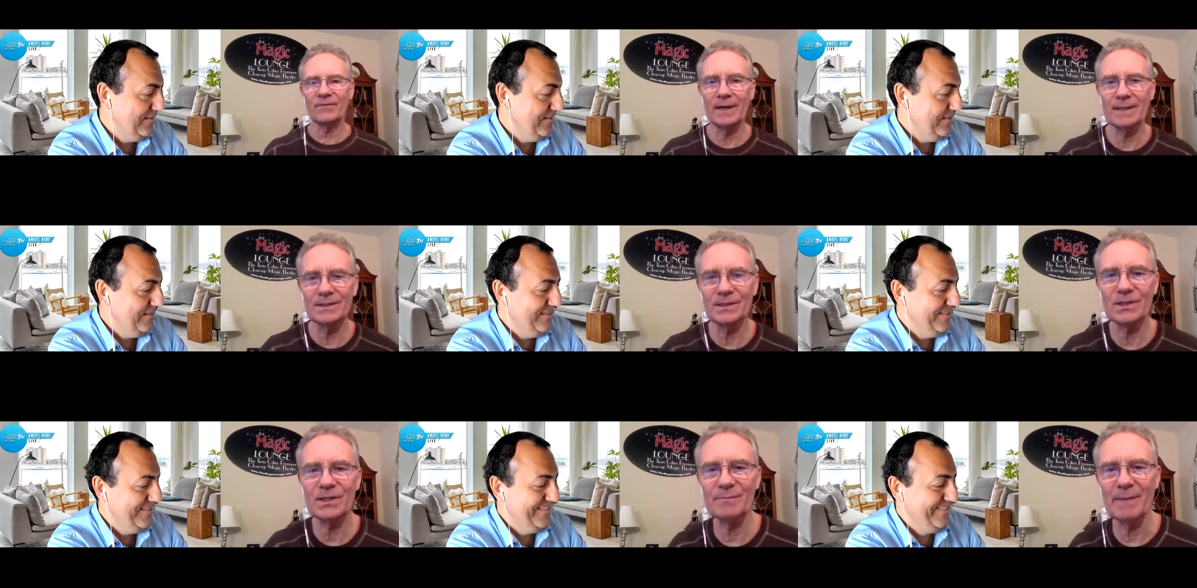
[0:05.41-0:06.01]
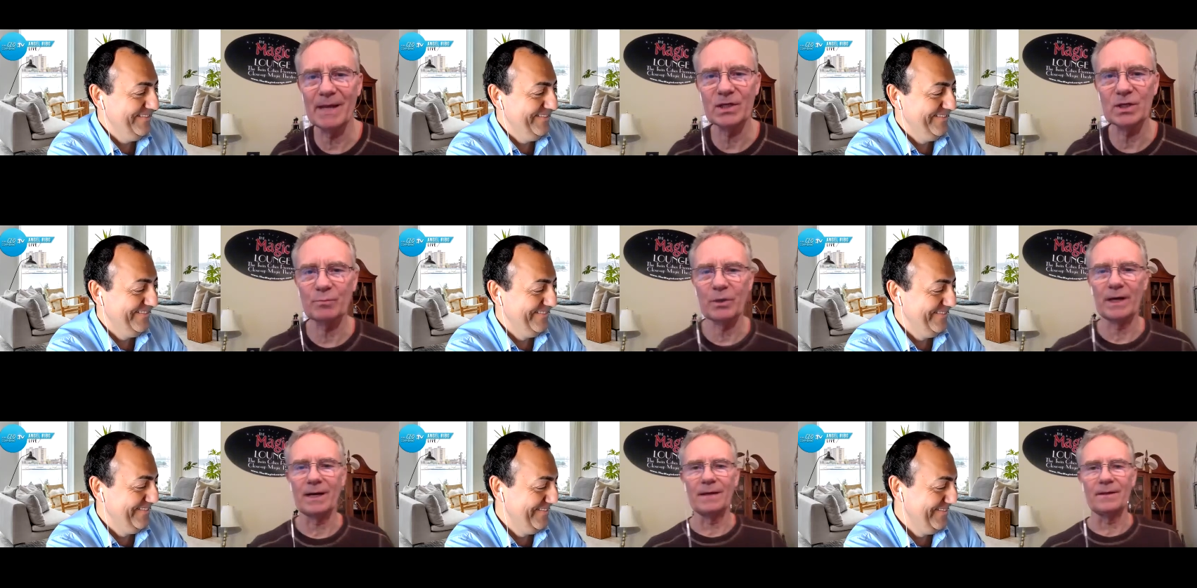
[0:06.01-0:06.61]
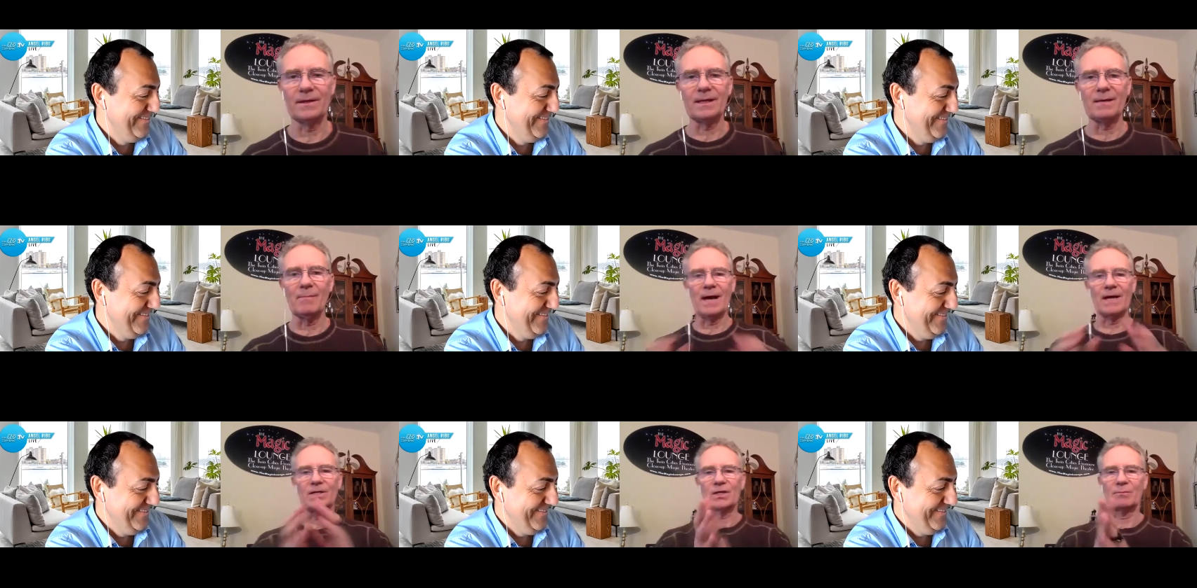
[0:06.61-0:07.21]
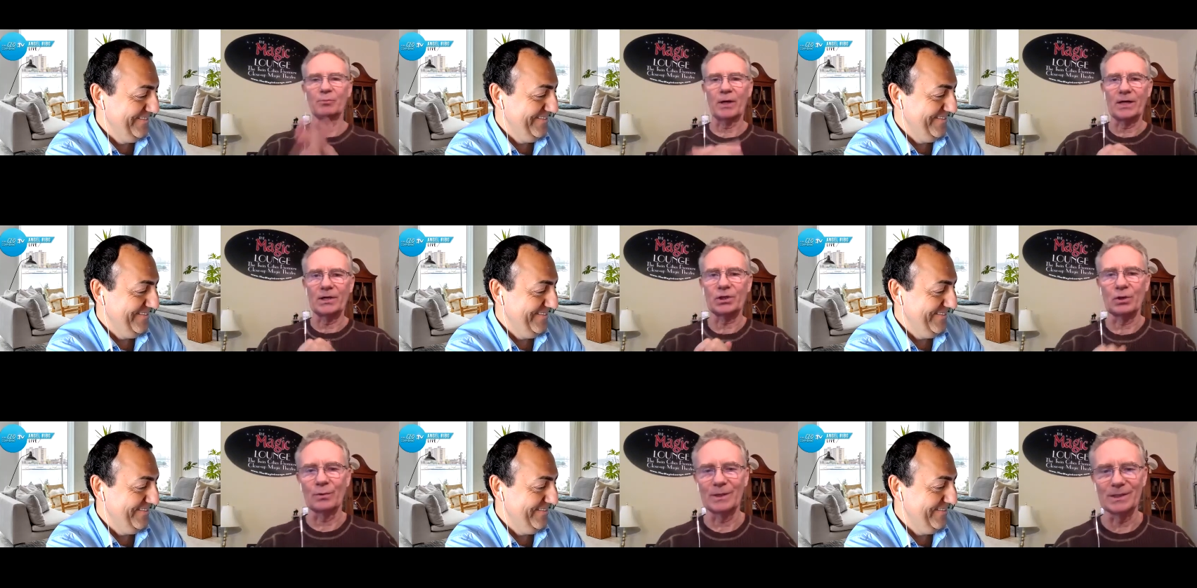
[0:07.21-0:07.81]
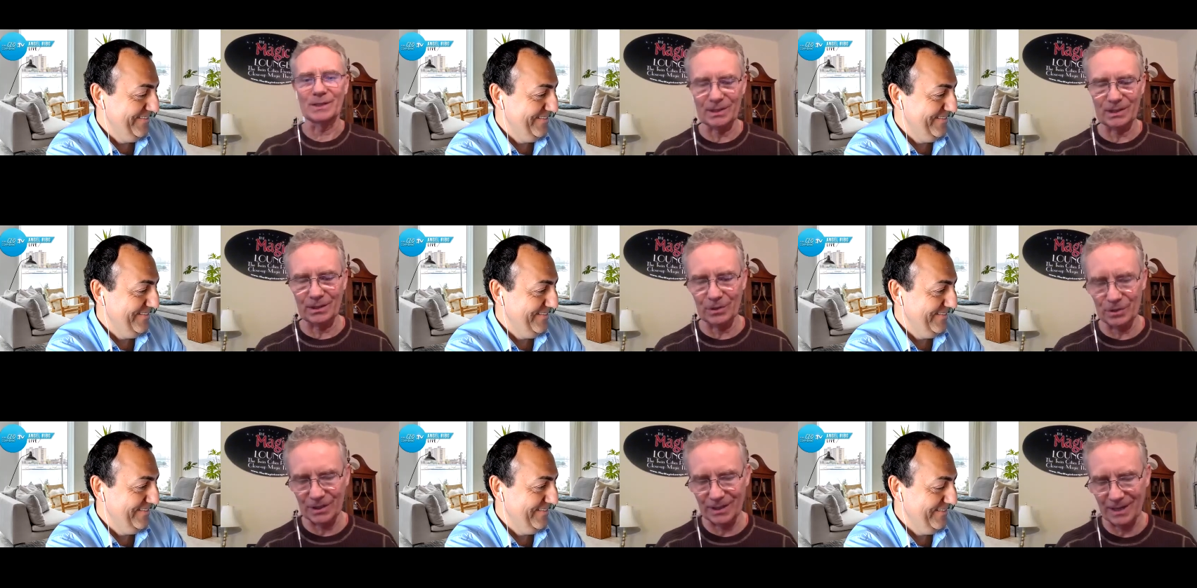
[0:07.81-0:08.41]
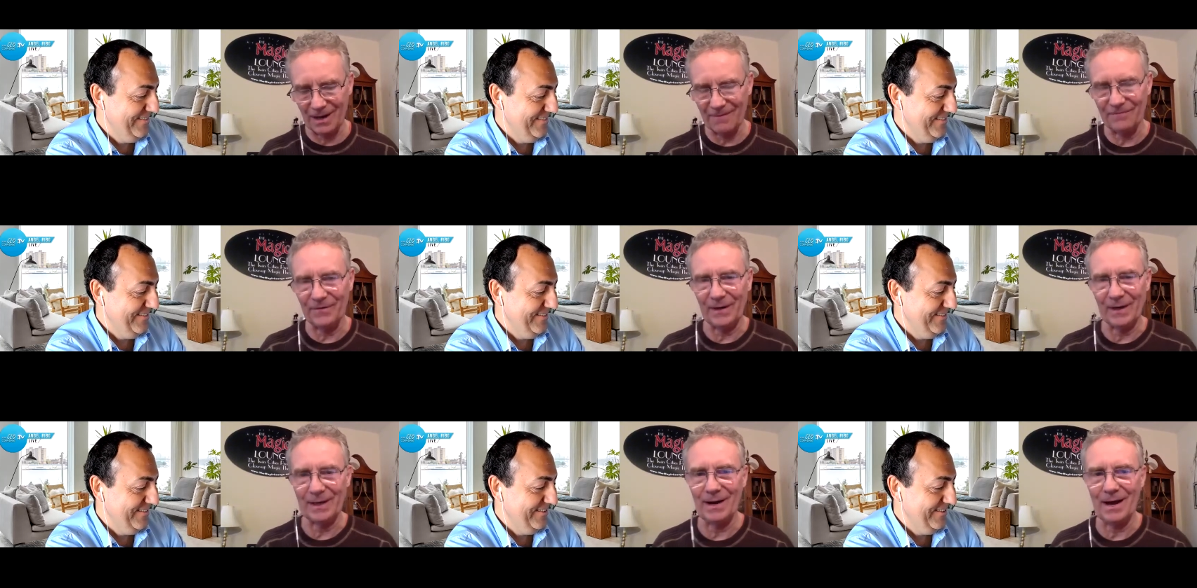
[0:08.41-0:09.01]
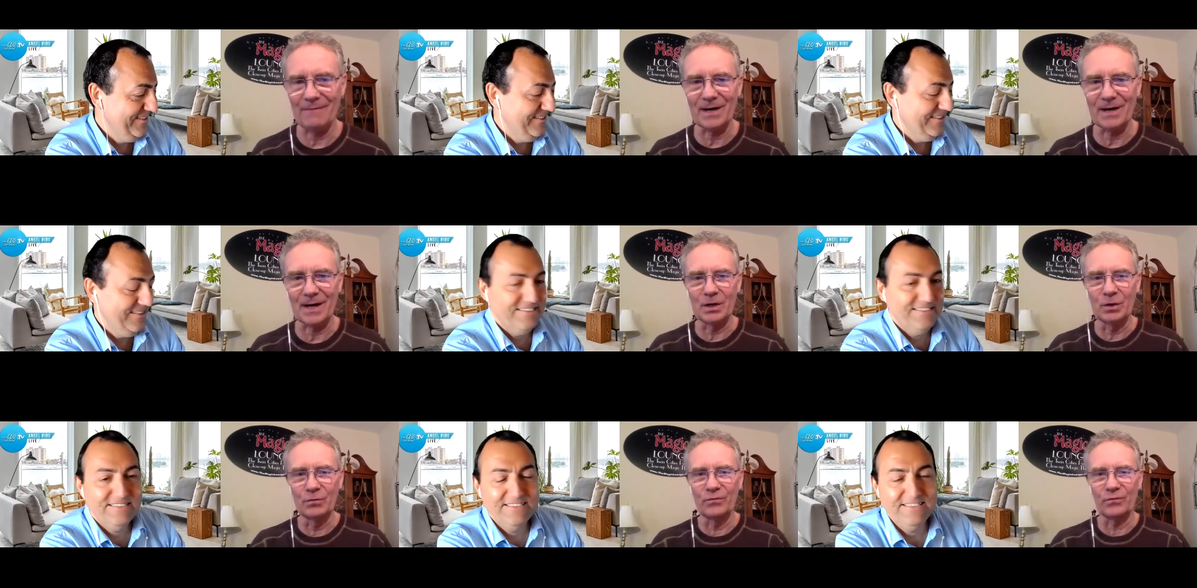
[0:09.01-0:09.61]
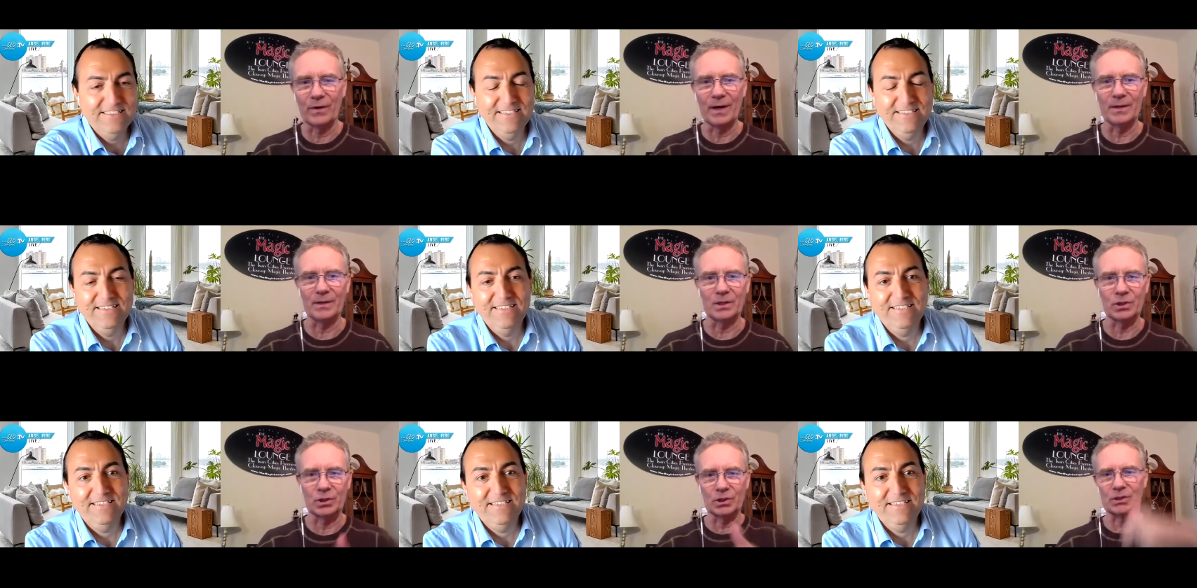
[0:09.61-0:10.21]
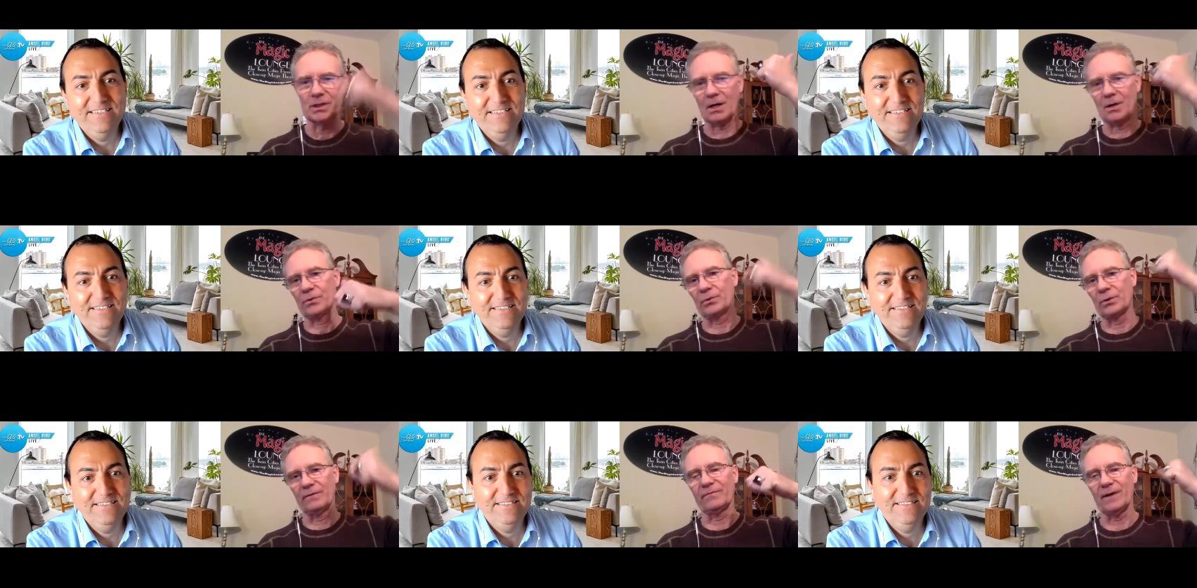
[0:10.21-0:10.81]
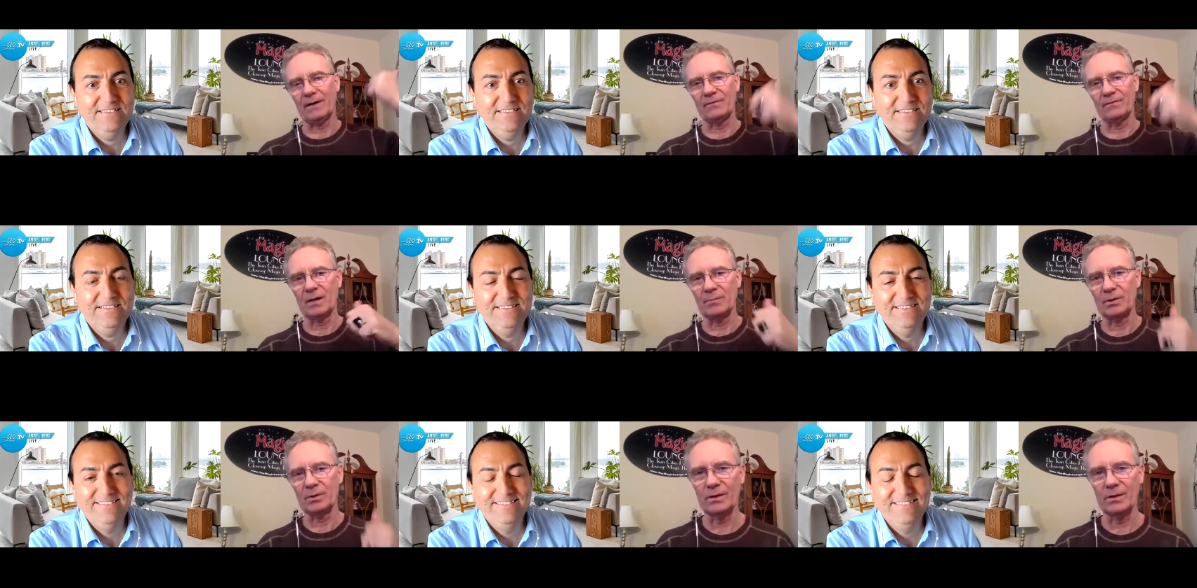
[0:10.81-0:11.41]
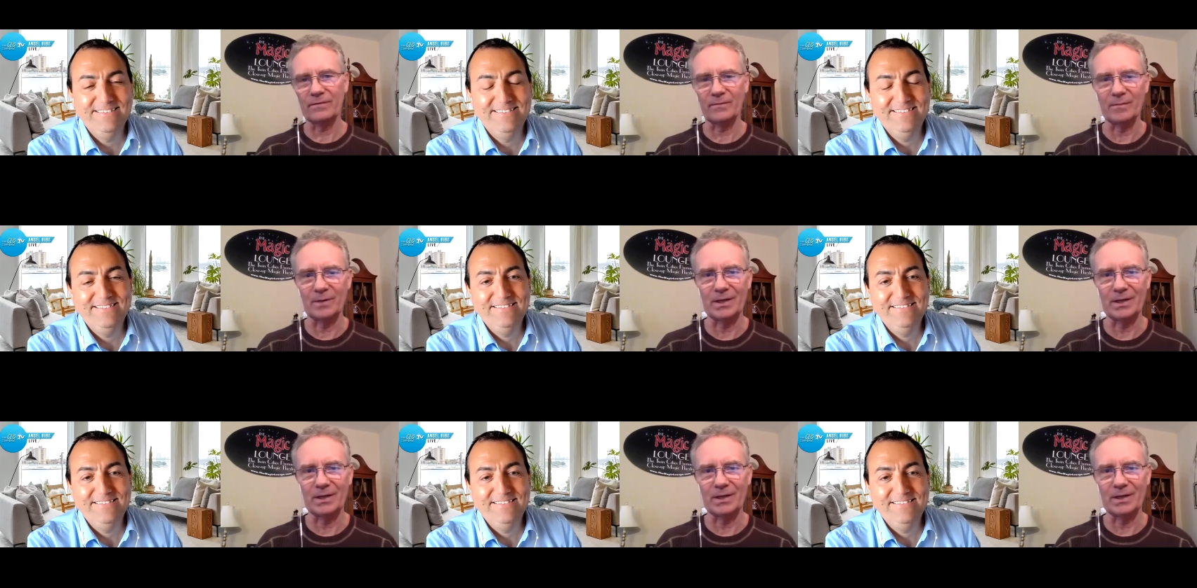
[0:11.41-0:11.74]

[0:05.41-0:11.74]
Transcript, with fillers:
Speaker 1: friends, this is Magic Brad on the Magic Brad Show in Synergy Cafe. And I've got a new friend that's just down 35W here from